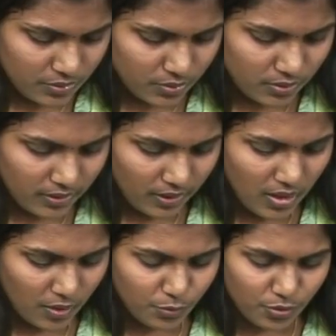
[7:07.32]
So now
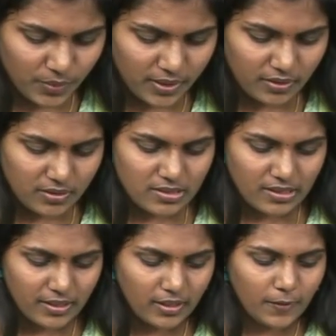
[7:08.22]
how to make it is
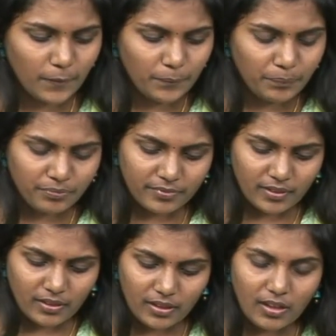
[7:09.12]
like,
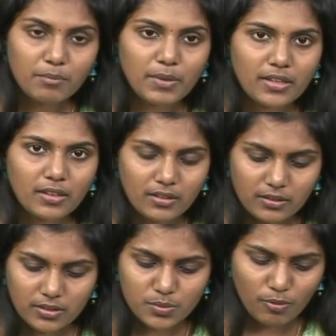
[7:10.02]
I'm
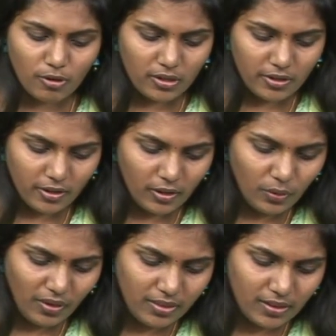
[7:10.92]
making a small
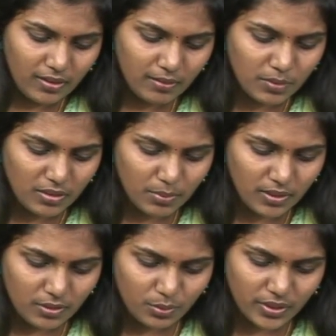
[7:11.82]
round and then I'm
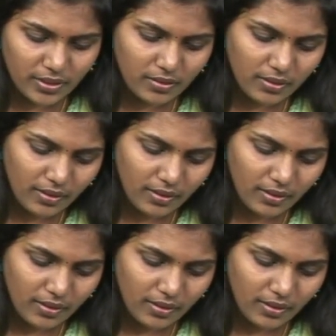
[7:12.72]
keeping it over here,